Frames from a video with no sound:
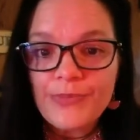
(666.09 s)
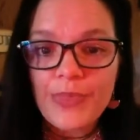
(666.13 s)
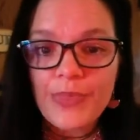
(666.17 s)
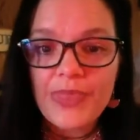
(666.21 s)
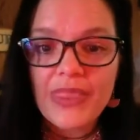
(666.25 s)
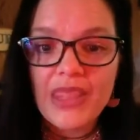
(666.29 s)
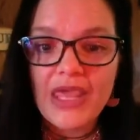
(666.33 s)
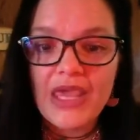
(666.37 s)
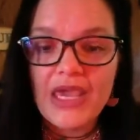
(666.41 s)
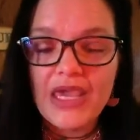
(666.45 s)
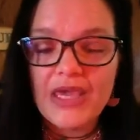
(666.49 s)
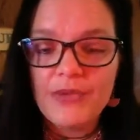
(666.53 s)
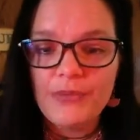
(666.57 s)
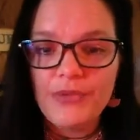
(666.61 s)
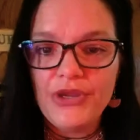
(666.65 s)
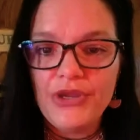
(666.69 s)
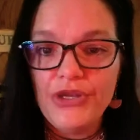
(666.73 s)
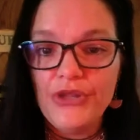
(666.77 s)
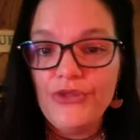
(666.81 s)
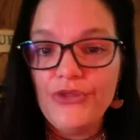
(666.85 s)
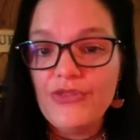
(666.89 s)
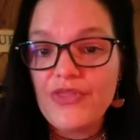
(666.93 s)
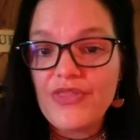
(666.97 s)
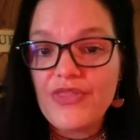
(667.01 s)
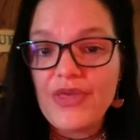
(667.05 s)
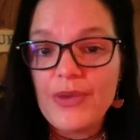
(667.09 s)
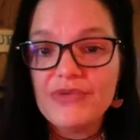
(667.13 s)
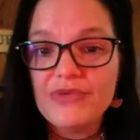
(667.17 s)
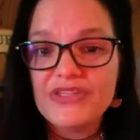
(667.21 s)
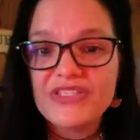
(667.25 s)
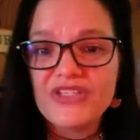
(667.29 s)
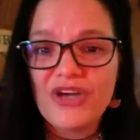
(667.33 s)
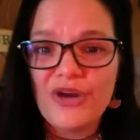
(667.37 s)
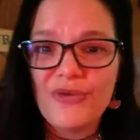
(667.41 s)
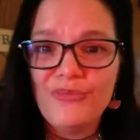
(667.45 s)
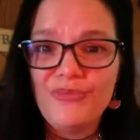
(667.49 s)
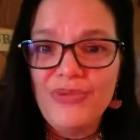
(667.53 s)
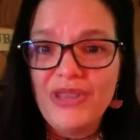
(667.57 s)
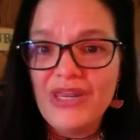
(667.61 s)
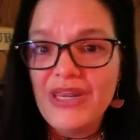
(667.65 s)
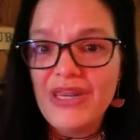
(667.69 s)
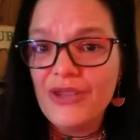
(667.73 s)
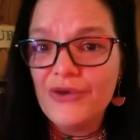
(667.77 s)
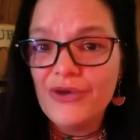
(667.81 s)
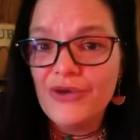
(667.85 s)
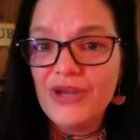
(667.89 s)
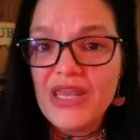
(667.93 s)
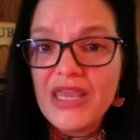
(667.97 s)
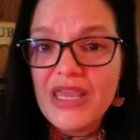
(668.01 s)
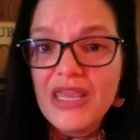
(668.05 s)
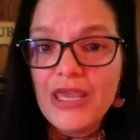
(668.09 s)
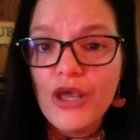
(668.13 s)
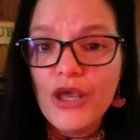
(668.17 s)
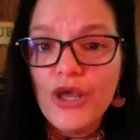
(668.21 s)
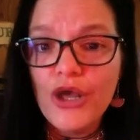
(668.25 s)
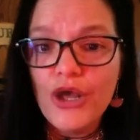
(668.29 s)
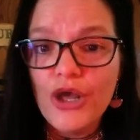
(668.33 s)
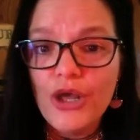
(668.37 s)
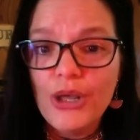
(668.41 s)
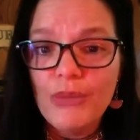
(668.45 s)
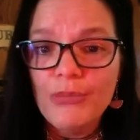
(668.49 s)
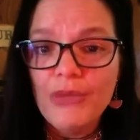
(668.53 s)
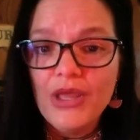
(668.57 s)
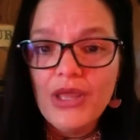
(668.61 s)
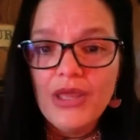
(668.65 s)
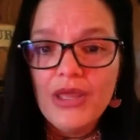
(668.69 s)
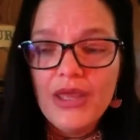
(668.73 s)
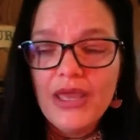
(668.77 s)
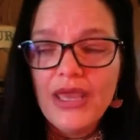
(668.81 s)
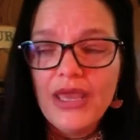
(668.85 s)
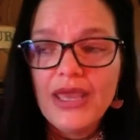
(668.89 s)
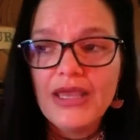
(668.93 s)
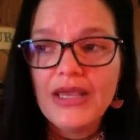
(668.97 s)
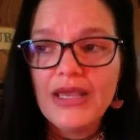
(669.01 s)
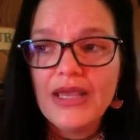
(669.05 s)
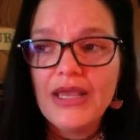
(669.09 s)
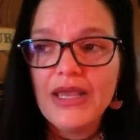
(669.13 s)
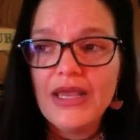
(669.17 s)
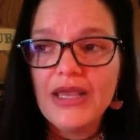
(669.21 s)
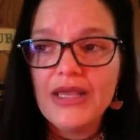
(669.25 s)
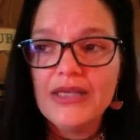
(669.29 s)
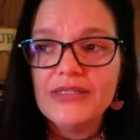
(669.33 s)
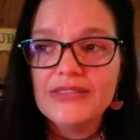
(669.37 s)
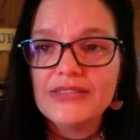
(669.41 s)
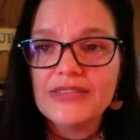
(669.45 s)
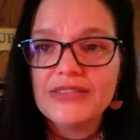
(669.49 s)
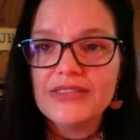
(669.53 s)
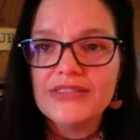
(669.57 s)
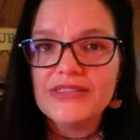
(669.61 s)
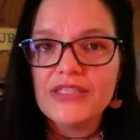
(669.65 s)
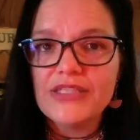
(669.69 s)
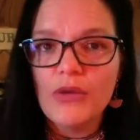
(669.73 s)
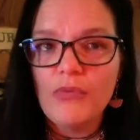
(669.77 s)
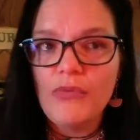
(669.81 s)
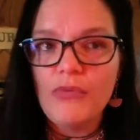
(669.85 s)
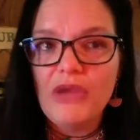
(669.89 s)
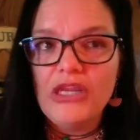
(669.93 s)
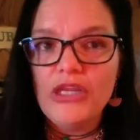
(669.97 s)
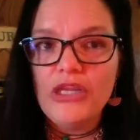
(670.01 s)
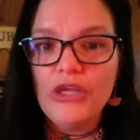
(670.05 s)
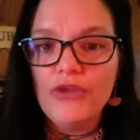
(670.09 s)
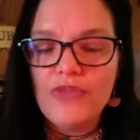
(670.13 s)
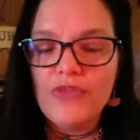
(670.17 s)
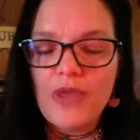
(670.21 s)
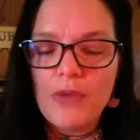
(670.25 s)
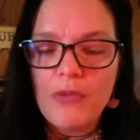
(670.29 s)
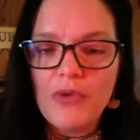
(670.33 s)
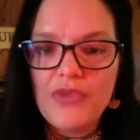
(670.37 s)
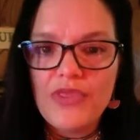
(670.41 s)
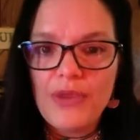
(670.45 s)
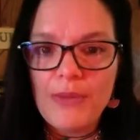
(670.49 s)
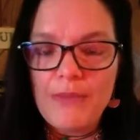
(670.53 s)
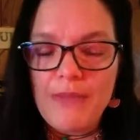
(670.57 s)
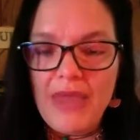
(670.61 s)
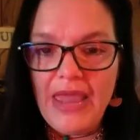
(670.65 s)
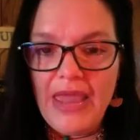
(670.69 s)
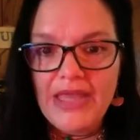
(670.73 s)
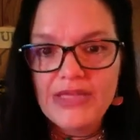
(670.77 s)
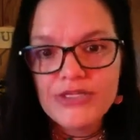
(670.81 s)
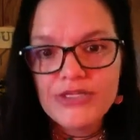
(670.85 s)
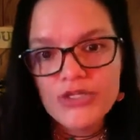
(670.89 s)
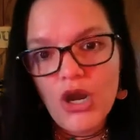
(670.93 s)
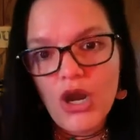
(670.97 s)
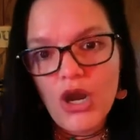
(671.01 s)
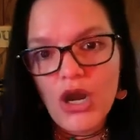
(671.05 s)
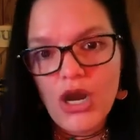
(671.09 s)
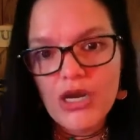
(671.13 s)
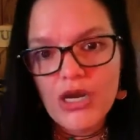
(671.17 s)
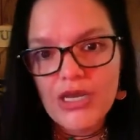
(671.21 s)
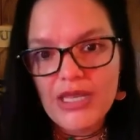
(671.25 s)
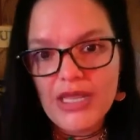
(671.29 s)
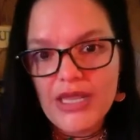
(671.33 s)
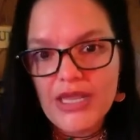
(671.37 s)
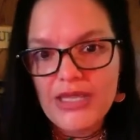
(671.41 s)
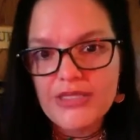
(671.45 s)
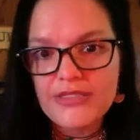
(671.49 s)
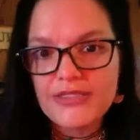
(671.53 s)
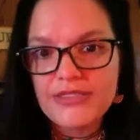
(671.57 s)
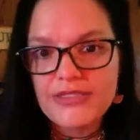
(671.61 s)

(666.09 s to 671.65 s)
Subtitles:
And we knew that they would start beating on him, and so we knew they were their main target.